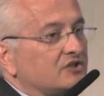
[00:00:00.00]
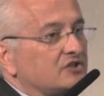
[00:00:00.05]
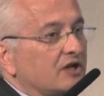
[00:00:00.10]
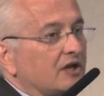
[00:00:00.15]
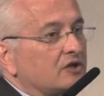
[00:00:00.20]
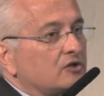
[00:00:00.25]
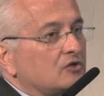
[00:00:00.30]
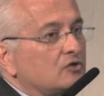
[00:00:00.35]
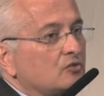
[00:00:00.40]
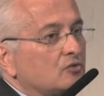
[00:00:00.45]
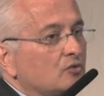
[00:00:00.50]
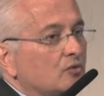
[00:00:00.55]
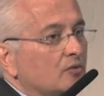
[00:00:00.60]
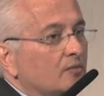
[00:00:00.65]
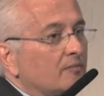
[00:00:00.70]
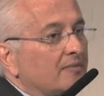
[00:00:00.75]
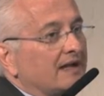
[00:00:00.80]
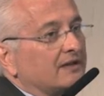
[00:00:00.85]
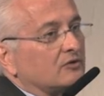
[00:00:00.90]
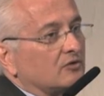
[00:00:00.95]
JAK two,
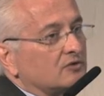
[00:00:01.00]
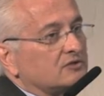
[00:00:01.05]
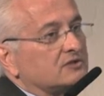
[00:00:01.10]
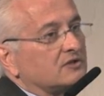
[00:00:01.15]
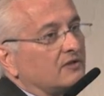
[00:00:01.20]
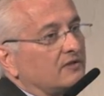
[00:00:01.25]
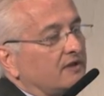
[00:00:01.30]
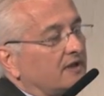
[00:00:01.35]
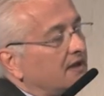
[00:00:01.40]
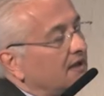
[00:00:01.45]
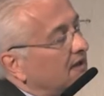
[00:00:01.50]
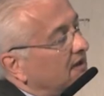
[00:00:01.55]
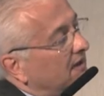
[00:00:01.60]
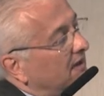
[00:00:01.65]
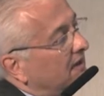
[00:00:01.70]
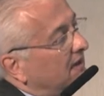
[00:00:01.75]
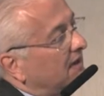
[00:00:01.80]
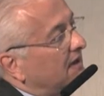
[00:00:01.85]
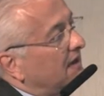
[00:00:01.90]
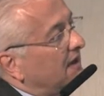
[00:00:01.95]
but also
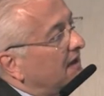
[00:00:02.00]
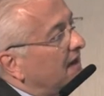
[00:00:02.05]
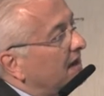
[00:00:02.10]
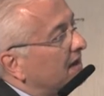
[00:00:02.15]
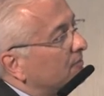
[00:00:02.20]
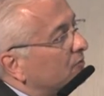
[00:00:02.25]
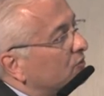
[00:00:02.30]
the uh, K R